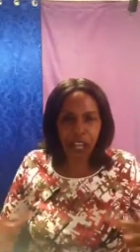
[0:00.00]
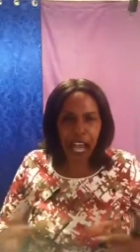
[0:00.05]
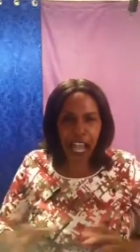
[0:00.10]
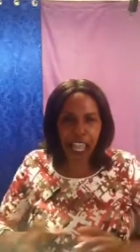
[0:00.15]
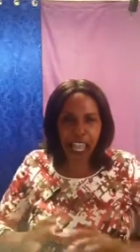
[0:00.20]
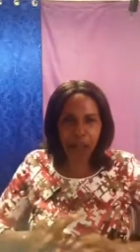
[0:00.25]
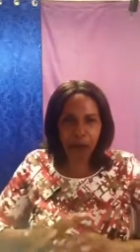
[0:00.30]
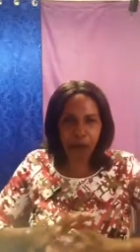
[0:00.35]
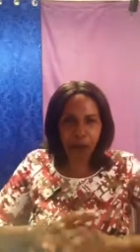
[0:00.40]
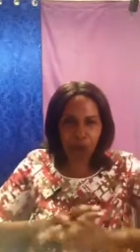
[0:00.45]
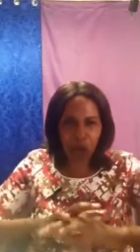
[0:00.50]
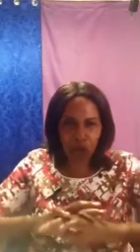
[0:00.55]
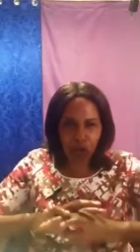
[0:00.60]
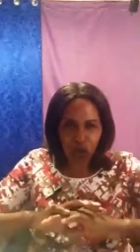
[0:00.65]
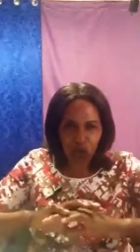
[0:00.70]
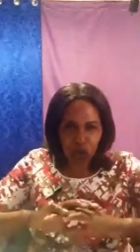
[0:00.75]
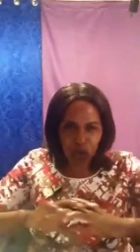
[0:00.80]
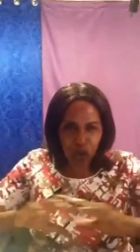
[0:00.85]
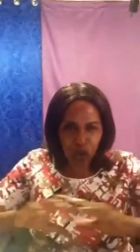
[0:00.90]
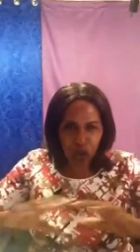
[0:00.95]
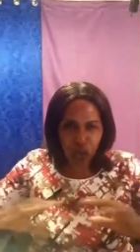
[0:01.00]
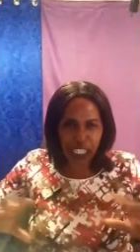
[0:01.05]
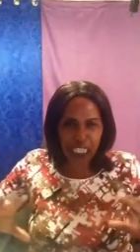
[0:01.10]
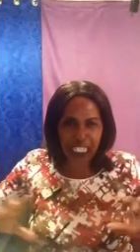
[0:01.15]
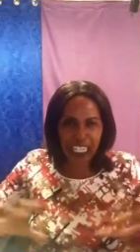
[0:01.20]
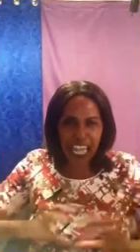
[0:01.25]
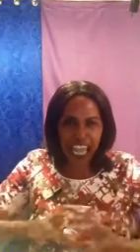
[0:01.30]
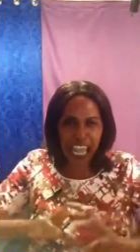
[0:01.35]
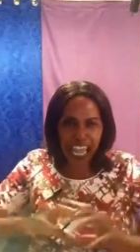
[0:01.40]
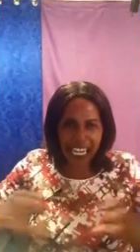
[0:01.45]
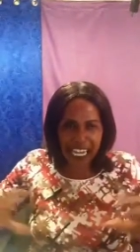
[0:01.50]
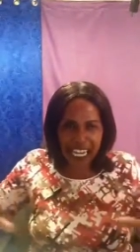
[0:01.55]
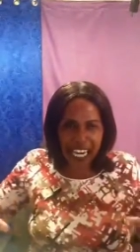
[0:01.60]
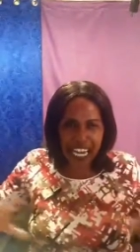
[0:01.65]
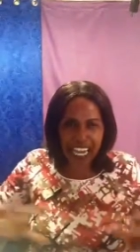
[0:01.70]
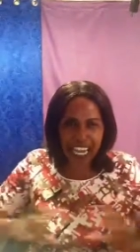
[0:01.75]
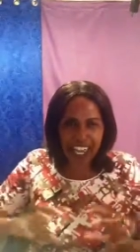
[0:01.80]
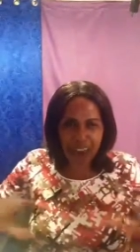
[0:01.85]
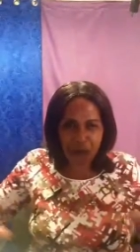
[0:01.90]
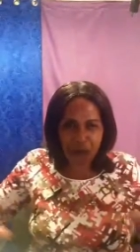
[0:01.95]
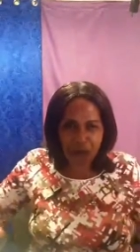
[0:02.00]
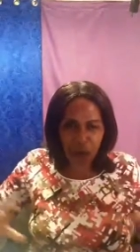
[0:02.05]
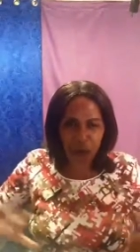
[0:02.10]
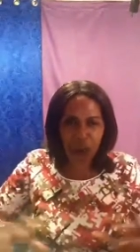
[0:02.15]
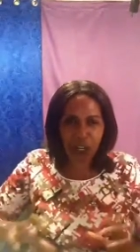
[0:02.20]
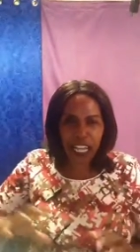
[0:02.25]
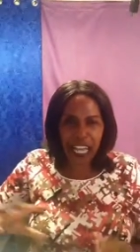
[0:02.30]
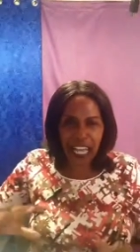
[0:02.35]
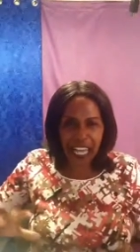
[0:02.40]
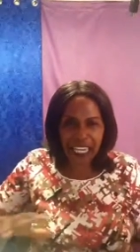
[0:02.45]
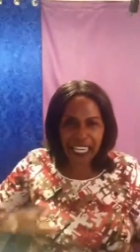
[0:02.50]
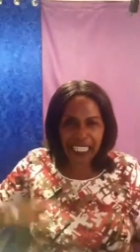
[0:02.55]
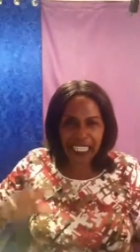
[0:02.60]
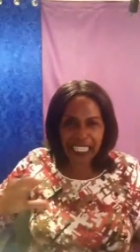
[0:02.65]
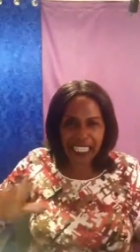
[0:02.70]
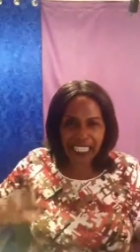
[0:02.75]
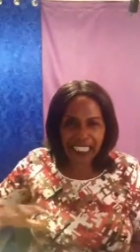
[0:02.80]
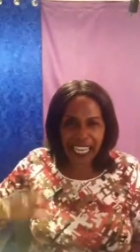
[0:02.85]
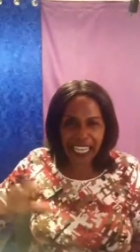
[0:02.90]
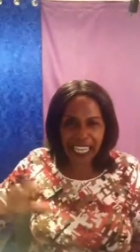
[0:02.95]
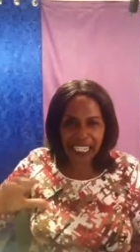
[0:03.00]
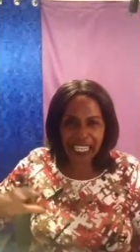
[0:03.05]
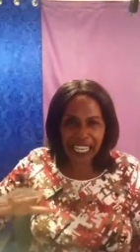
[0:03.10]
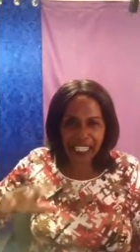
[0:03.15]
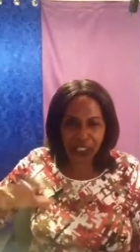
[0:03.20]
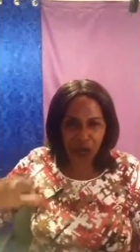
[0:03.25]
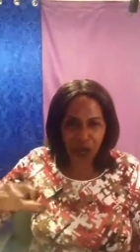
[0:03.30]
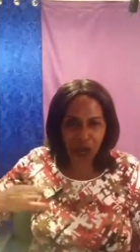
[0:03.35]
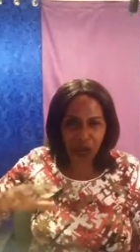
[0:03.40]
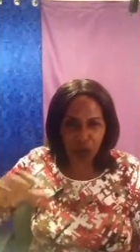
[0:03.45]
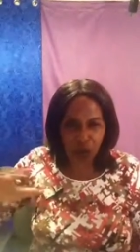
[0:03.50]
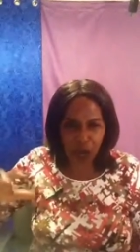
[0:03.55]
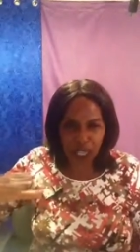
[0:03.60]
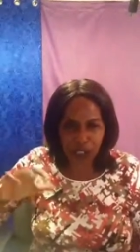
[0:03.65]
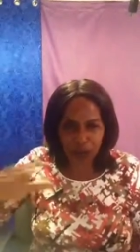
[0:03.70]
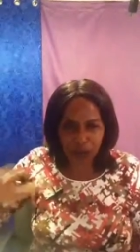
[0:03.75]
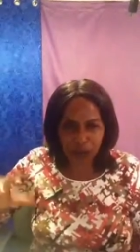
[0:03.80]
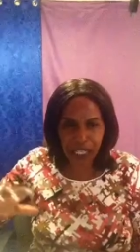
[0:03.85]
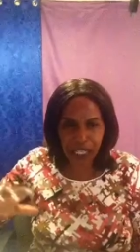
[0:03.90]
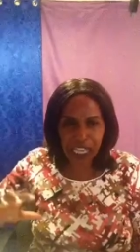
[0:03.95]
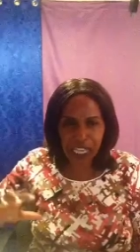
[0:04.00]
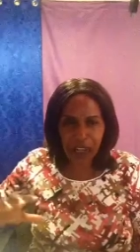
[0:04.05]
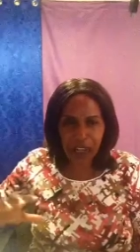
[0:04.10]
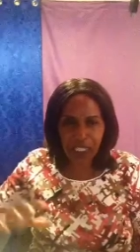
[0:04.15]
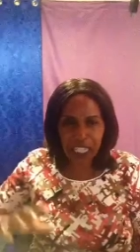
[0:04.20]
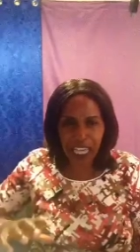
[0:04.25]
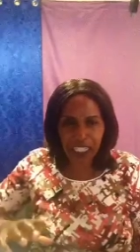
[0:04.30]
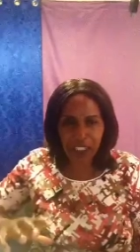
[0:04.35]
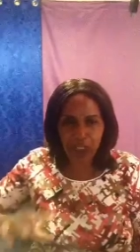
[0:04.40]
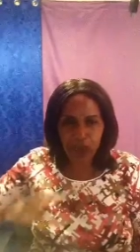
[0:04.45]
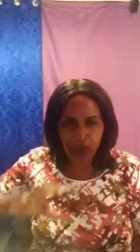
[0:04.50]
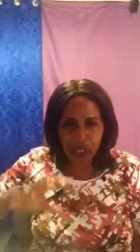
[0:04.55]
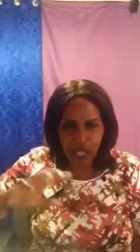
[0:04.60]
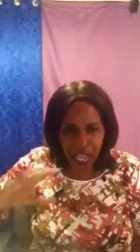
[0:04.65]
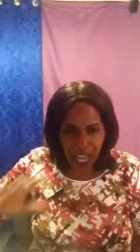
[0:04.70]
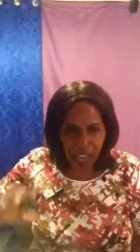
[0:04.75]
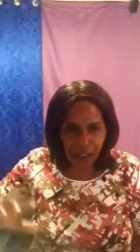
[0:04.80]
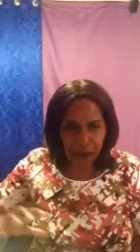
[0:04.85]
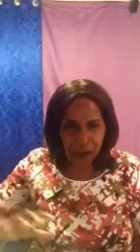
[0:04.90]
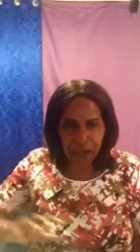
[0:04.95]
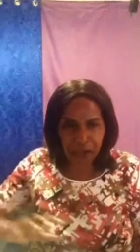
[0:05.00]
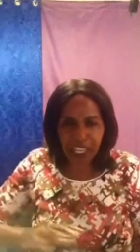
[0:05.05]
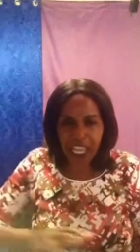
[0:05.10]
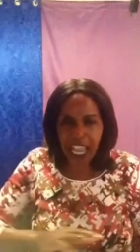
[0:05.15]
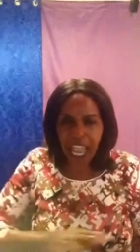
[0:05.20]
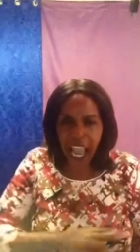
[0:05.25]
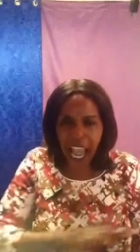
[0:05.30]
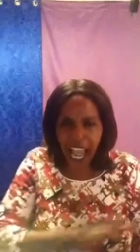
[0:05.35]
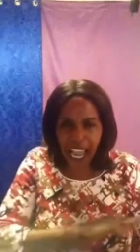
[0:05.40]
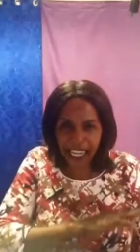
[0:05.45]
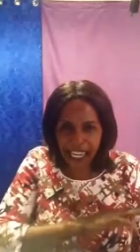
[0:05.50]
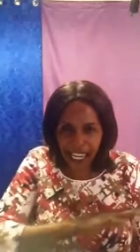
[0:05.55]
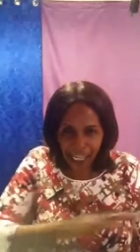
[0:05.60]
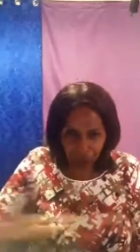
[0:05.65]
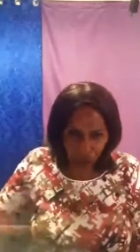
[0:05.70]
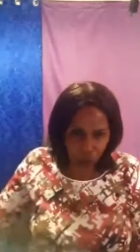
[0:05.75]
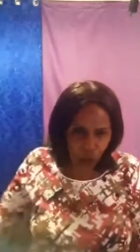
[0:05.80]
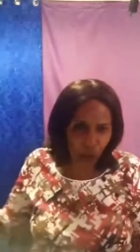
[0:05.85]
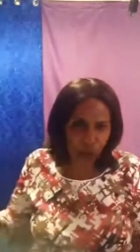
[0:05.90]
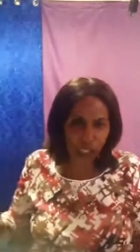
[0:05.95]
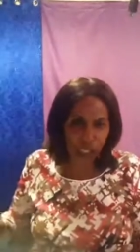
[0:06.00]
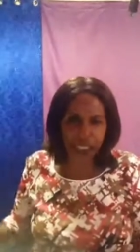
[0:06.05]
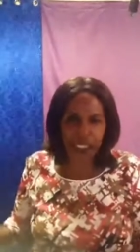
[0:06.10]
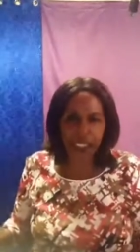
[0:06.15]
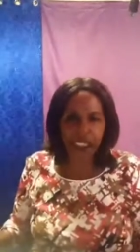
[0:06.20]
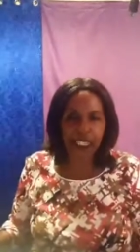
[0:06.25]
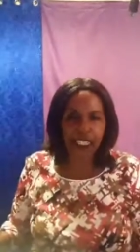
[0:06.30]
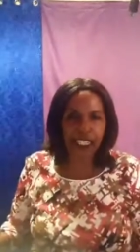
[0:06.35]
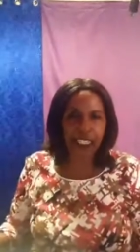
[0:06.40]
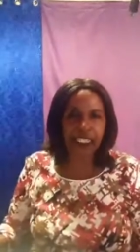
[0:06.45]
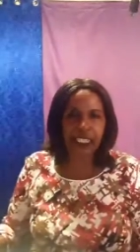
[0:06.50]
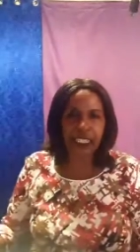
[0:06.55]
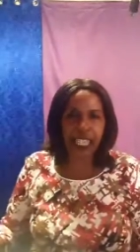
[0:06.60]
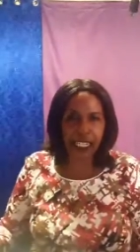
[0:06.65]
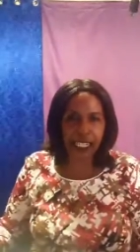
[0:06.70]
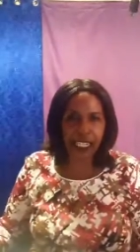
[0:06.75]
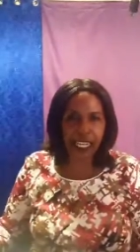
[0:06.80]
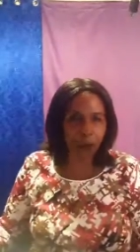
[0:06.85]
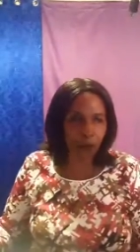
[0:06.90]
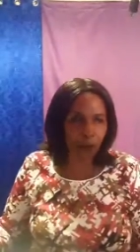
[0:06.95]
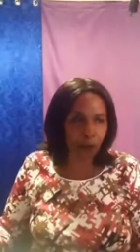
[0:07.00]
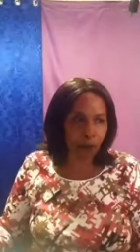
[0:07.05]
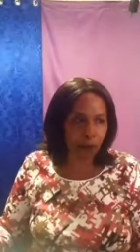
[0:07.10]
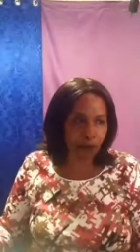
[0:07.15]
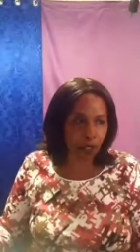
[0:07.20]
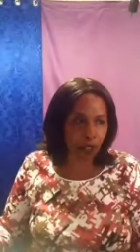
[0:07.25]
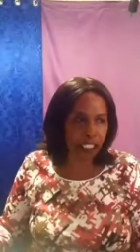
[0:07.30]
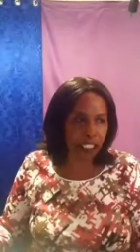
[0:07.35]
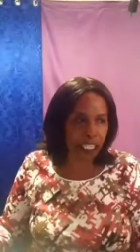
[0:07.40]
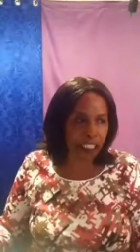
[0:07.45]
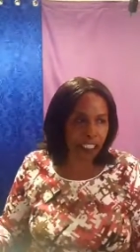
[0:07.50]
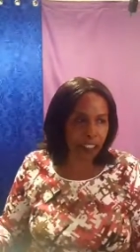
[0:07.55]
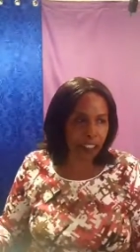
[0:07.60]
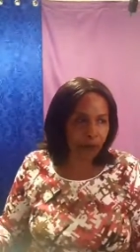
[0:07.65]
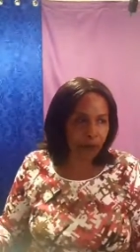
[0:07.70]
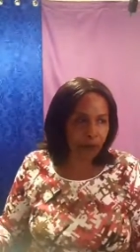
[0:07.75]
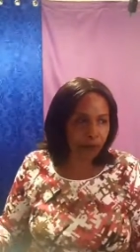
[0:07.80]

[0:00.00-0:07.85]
I am controlling any evil, anything that does not want me, does not love me. I destroy it in the name of Jesus.